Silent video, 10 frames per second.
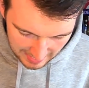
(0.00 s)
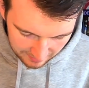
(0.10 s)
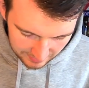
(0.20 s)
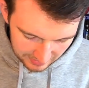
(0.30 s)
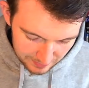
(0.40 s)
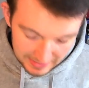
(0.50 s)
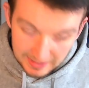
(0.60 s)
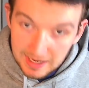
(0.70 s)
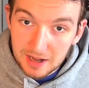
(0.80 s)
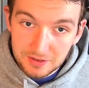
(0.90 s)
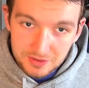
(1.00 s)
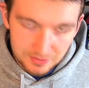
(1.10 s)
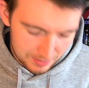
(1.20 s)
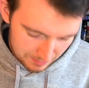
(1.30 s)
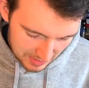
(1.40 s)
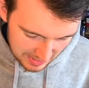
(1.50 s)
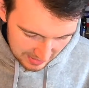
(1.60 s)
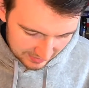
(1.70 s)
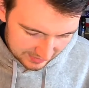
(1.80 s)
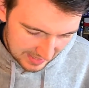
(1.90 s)
have this many cards from
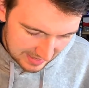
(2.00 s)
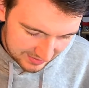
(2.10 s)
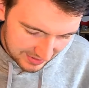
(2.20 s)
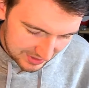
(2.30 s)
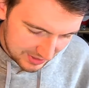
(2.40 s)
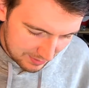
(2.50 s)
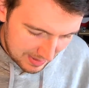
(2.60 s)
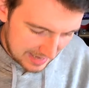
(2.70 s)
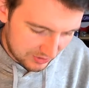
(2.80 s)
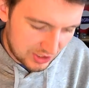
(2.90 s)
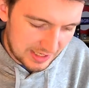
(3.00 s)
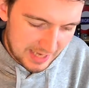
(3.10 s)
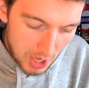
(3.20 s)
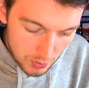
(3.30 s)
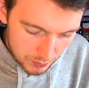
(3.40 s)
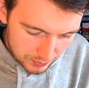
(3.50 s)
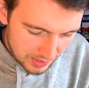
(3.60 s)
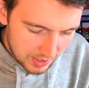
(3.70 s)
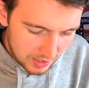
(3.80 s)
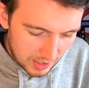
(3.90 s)
sets that I don't actually own,